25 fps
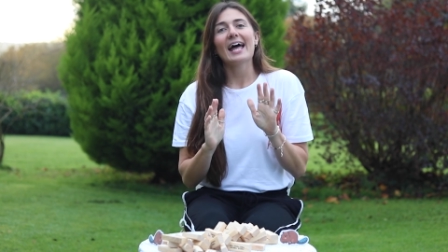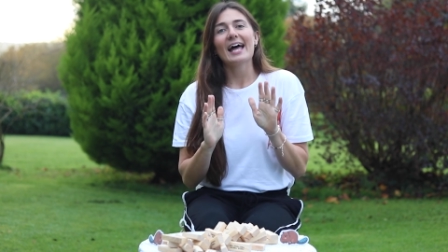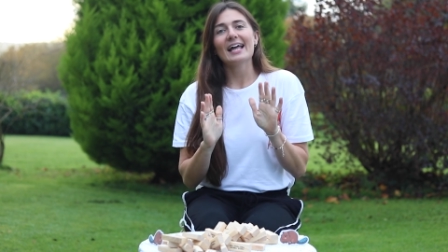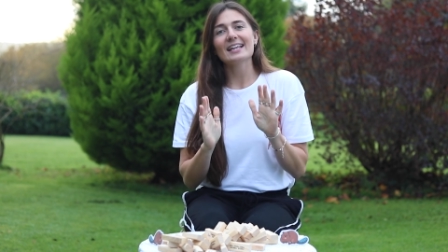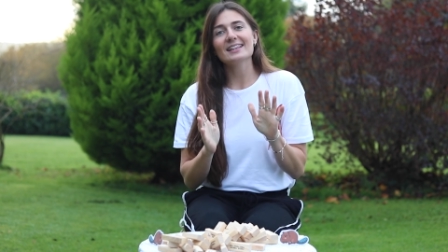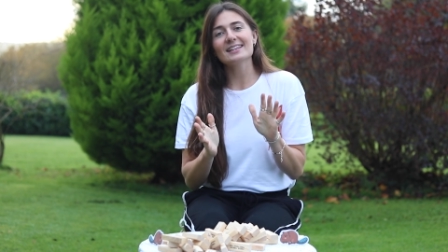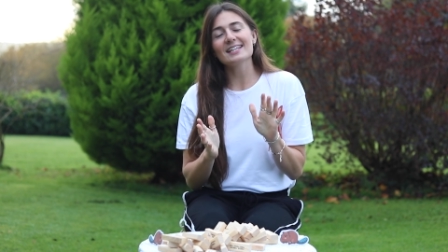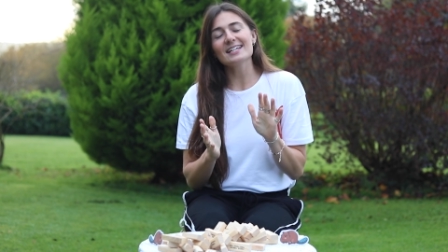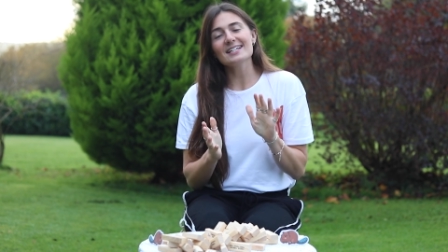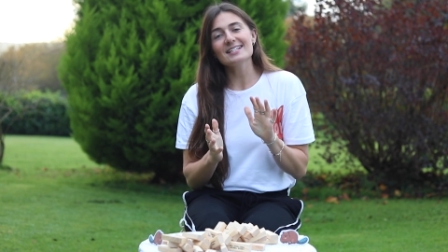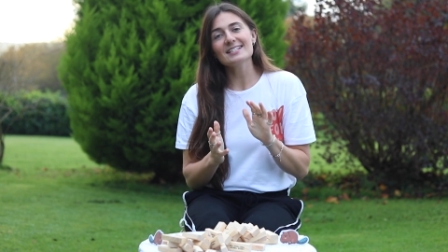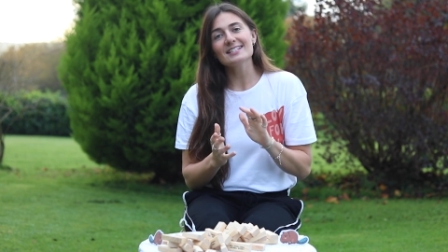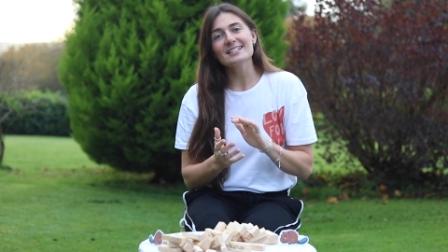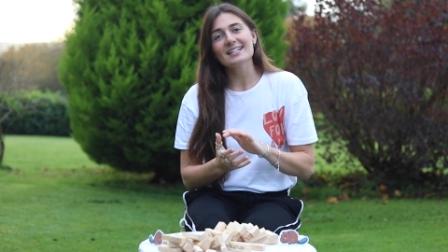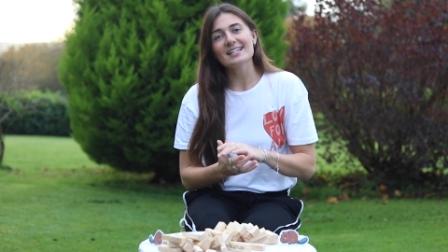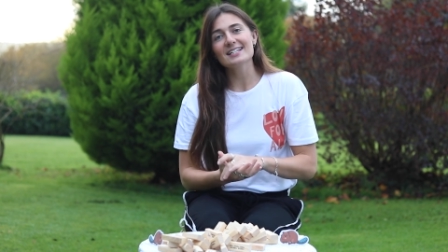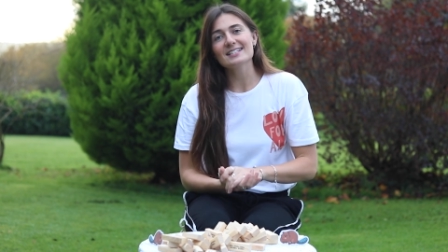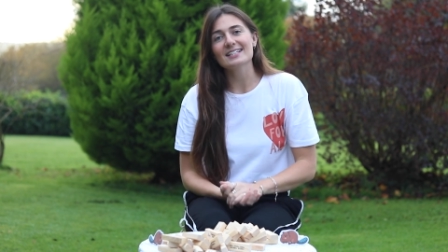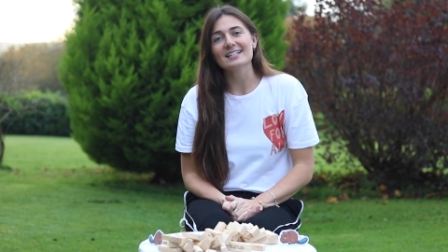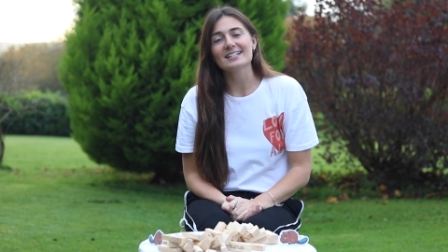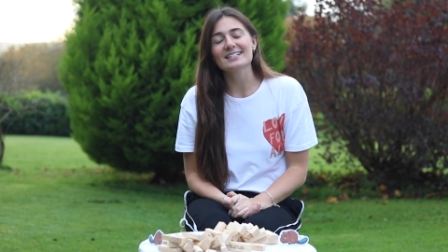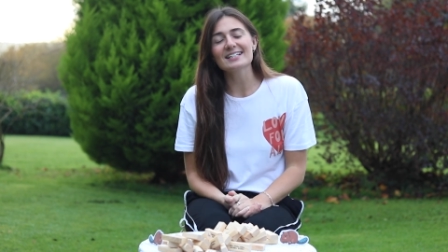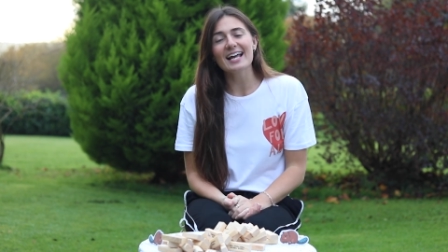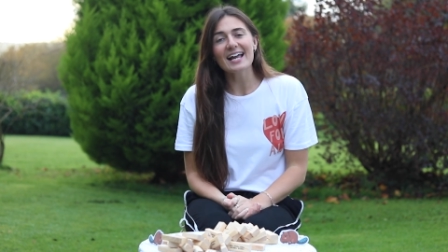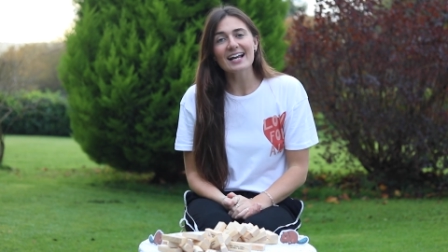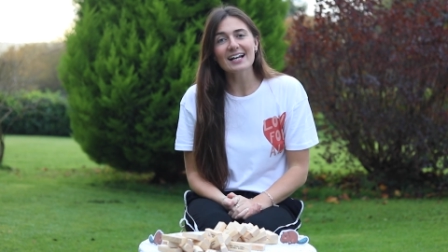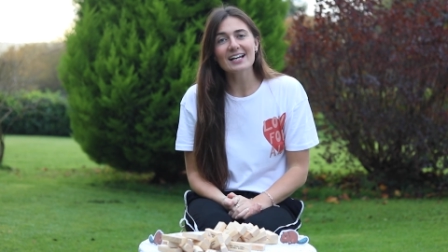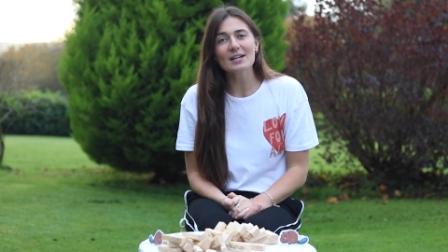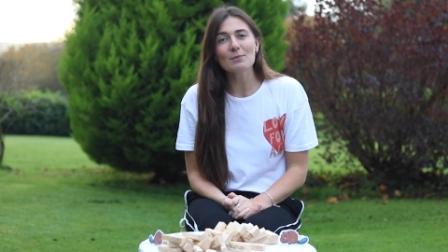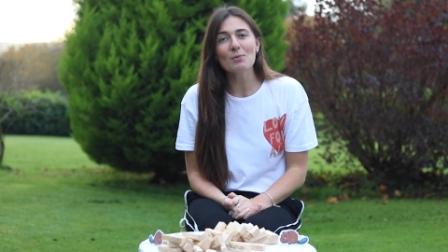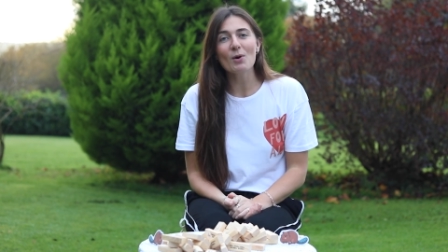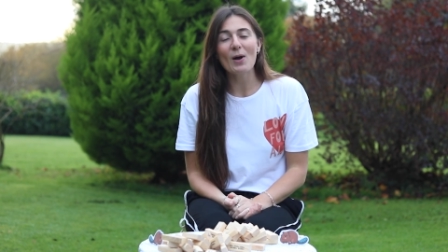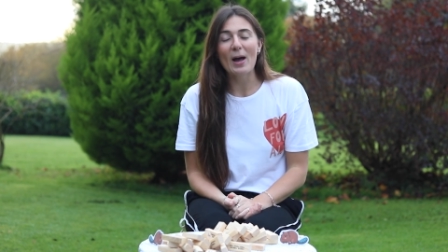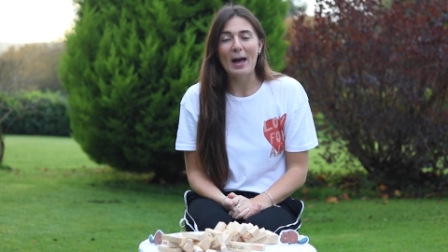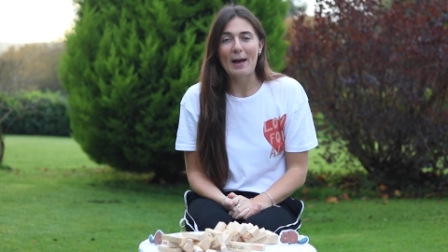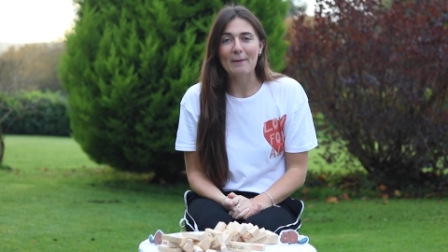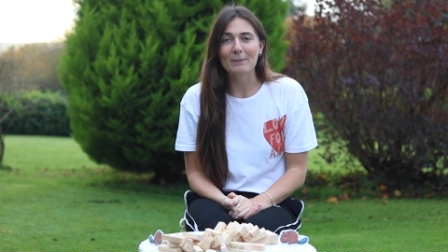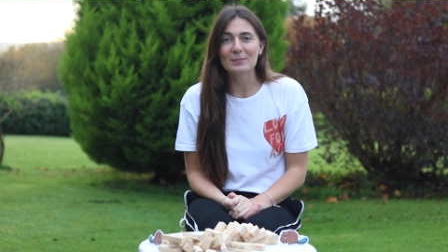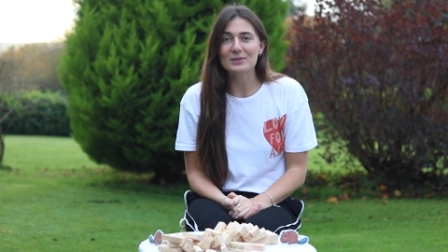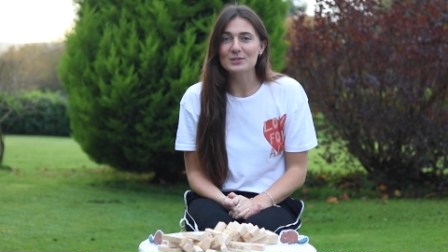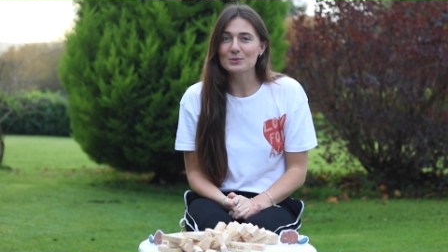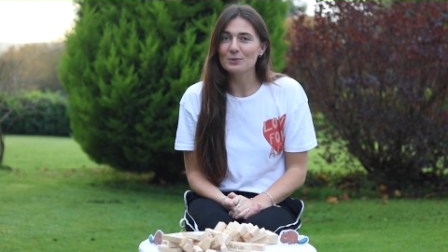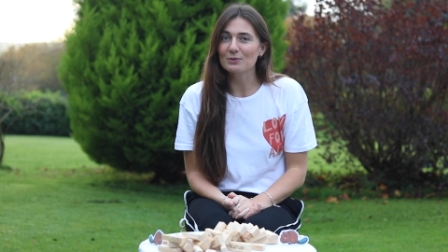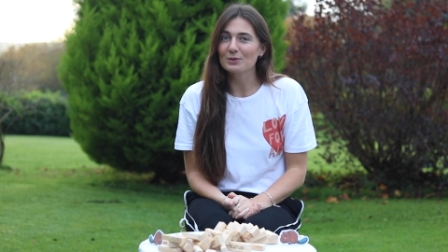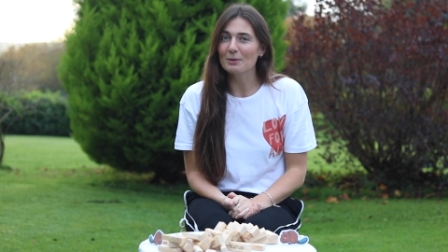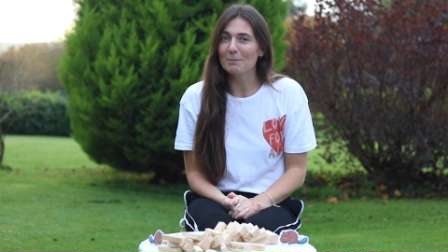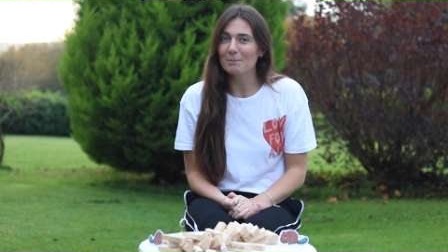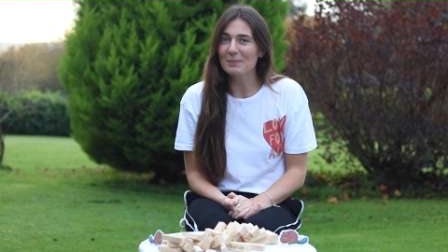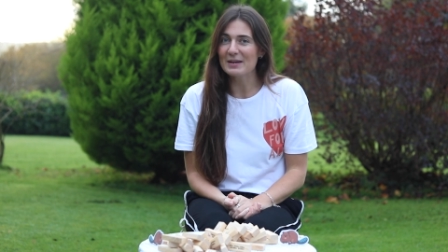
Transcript: And this is exactly what happens with the